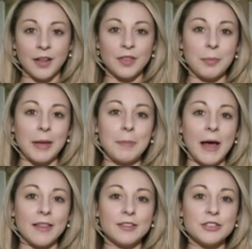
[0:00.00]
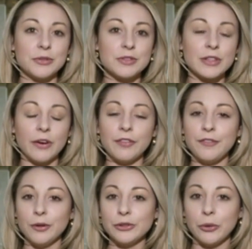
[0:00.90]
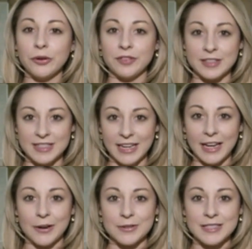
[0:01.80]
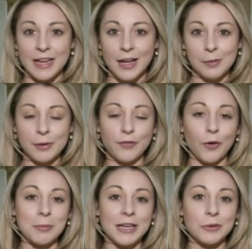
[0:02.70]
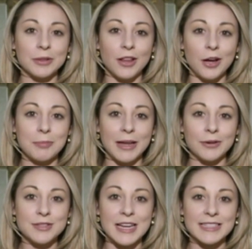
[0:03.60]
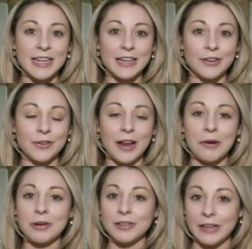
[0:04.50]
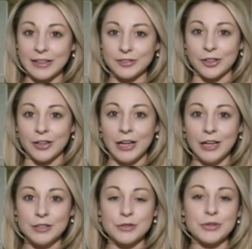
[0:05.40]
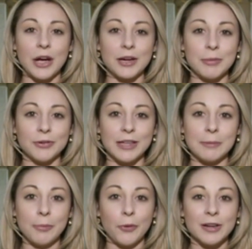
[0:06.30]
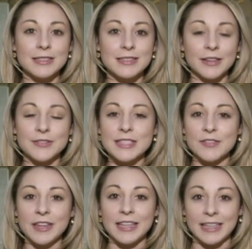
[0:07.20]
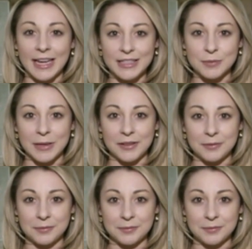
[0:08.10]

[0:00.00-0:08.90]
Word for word: The Bay Path students got a full tour of the State House before meeting with Longmeadow State Senator Eric Lesser to talk about the importance of civic engagement.